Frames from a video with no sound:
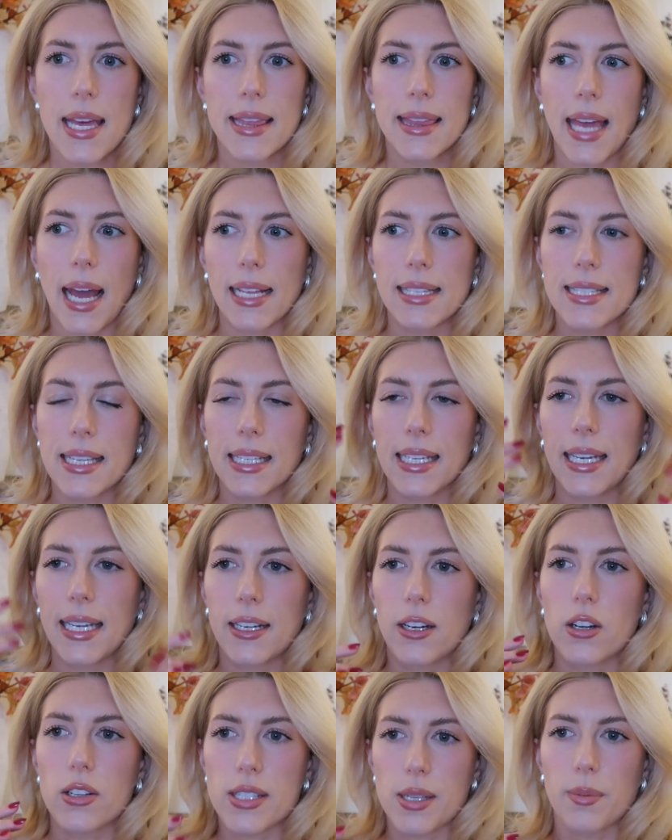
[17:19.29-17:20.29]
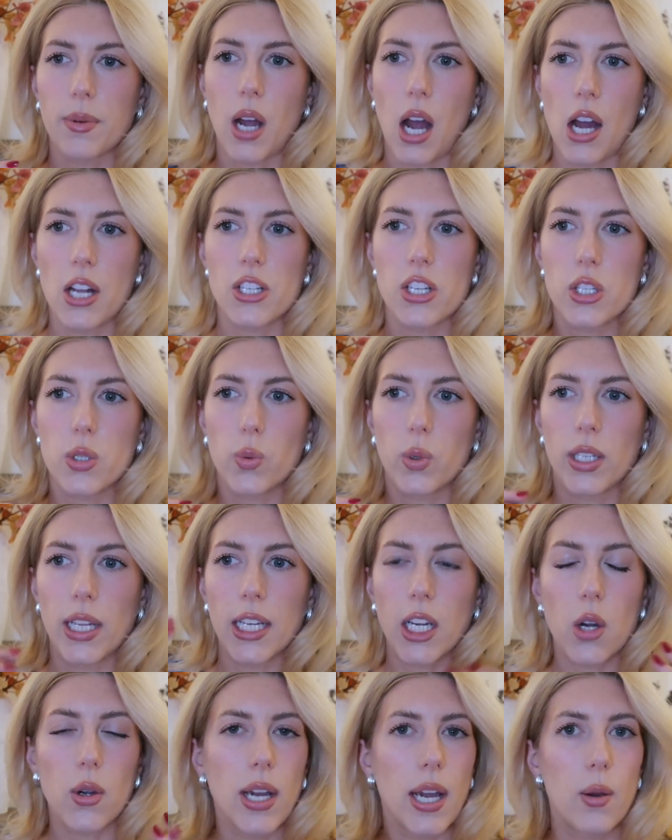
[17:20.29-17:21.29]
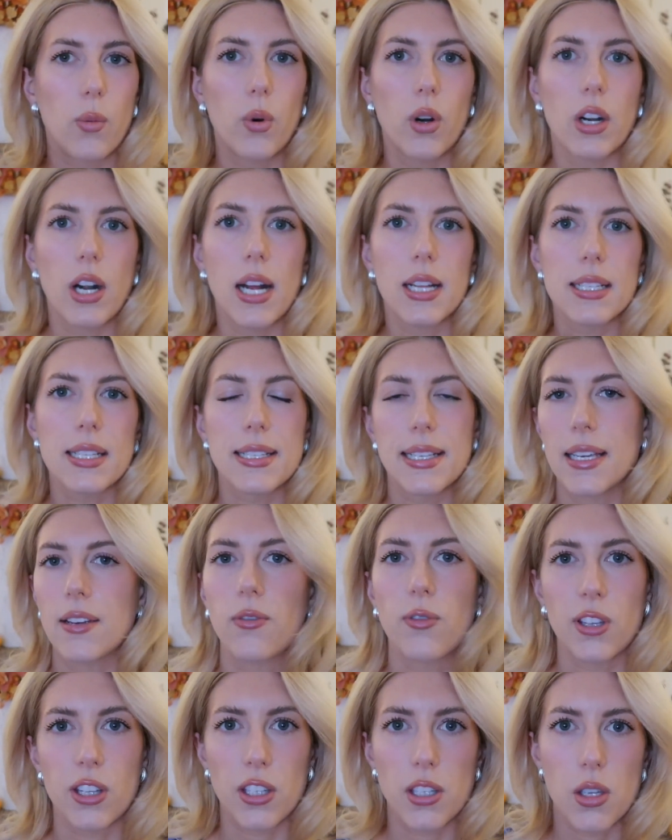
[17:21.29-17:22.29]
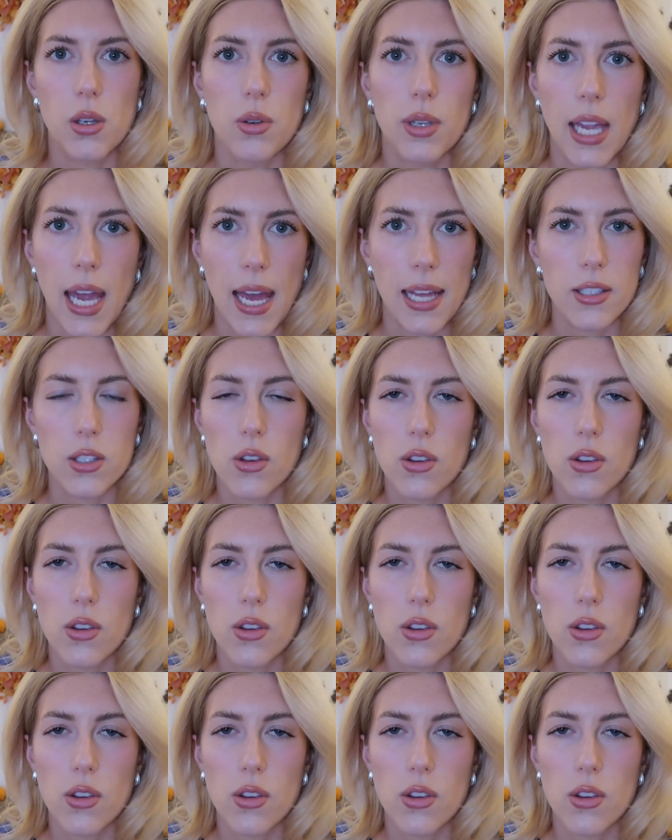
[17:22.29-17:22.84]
that's like in our subconscious, we're like, okay, we're not safe with you yet.